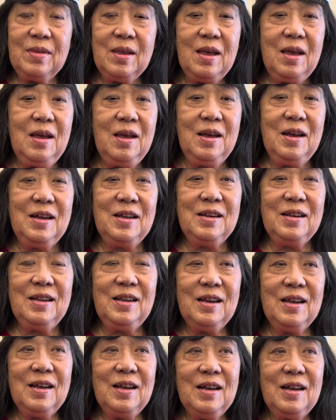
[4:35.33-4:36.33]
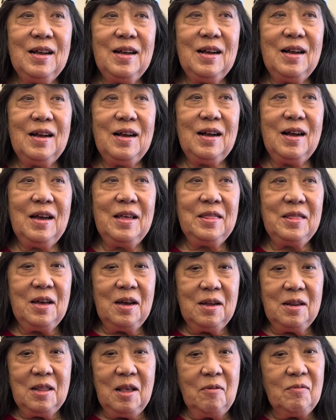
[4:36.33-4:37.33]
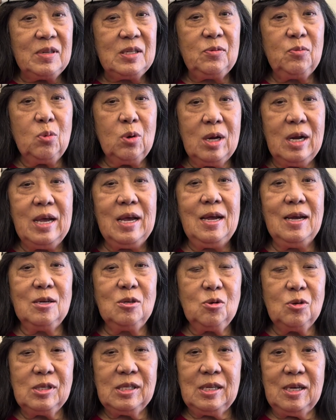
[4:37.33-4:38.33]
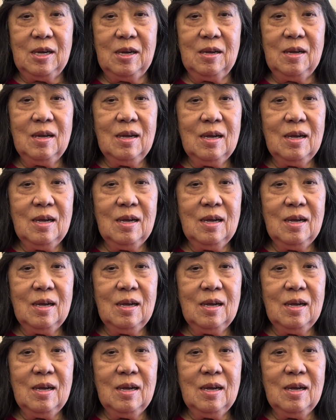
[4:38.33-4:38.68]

and I thought that was really interesting.